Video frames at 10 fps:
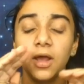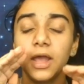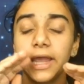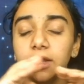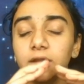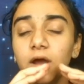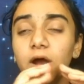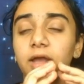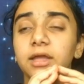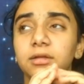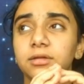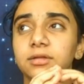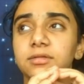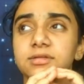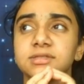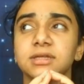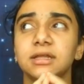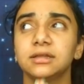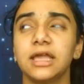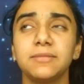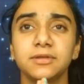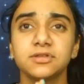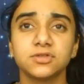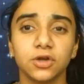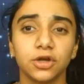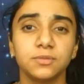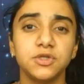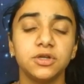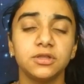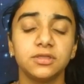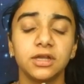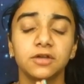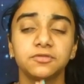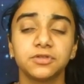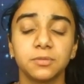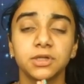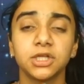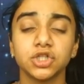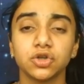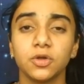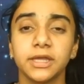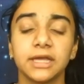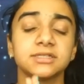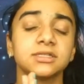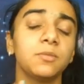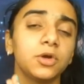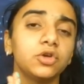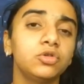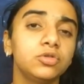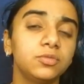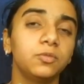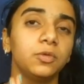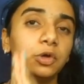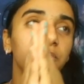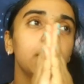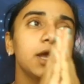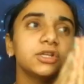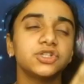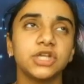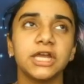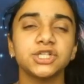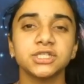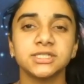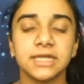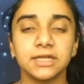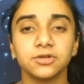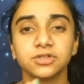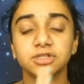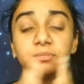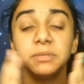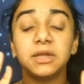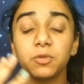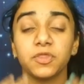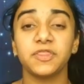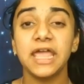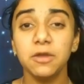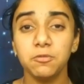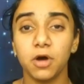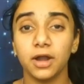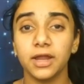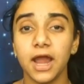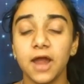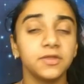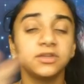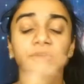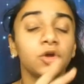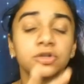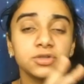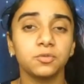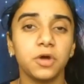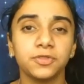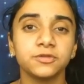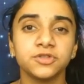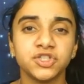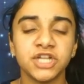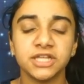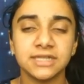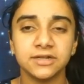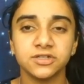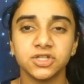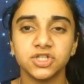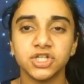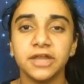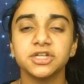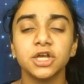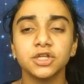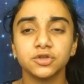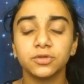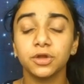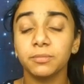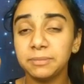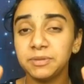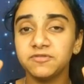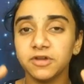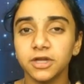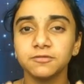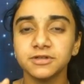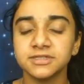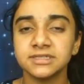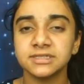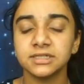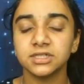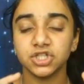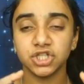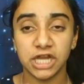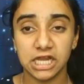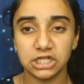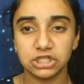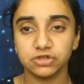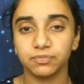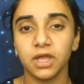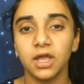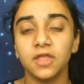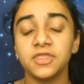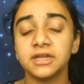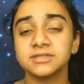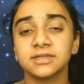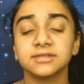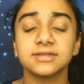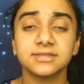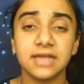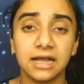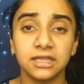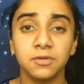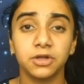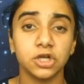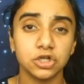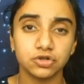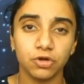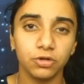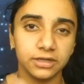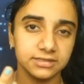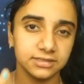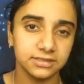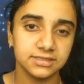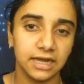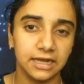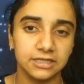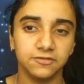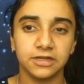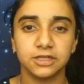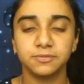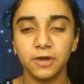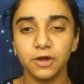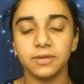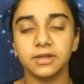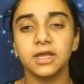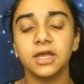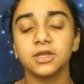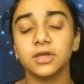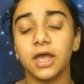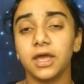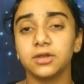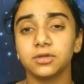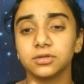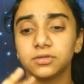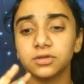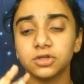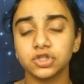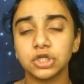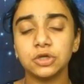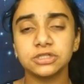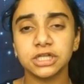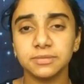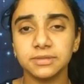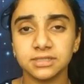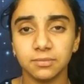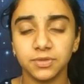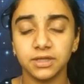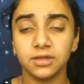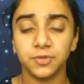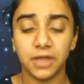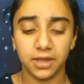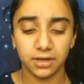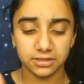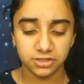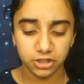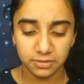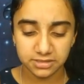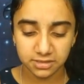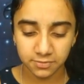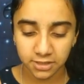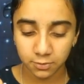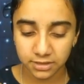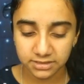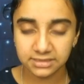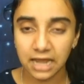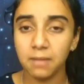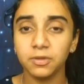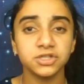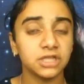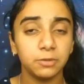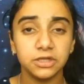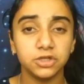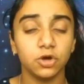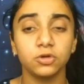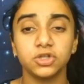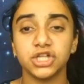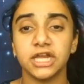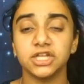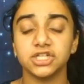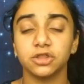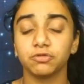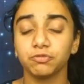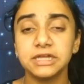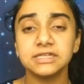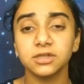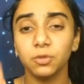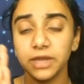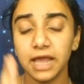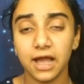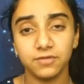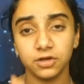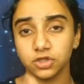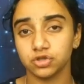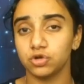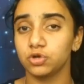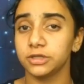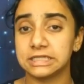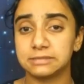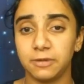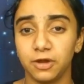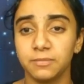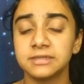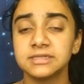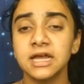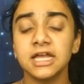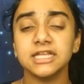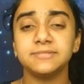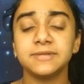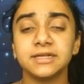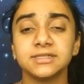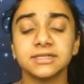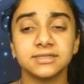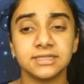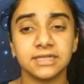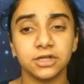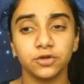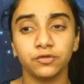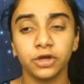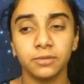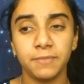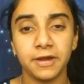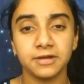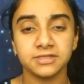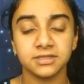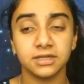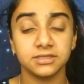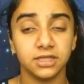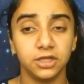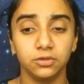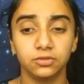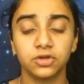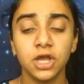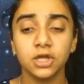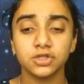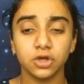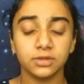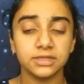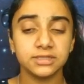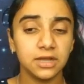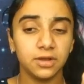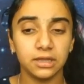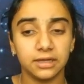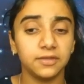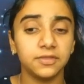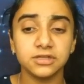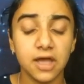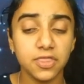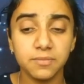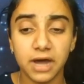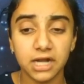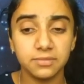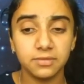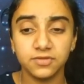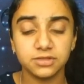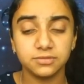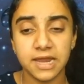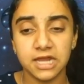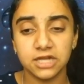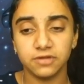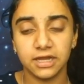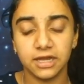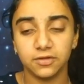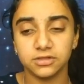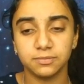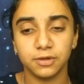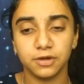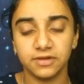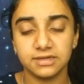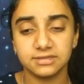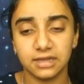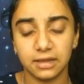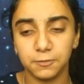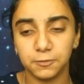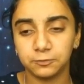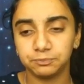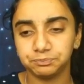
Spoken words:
In layman's terms, you can think of someone controlling as someone who changes standards to meet what they want and then doesn't want those standards to change. So they might be very resistant to change. That is exactly what a control is in a scientific experiment. And the control is going to be something that we establish that we don't change. And the reason we have a control in experiments is because it's a standard for comparison that is used. So let's say at the bottom of this page right here, this is a perfect example.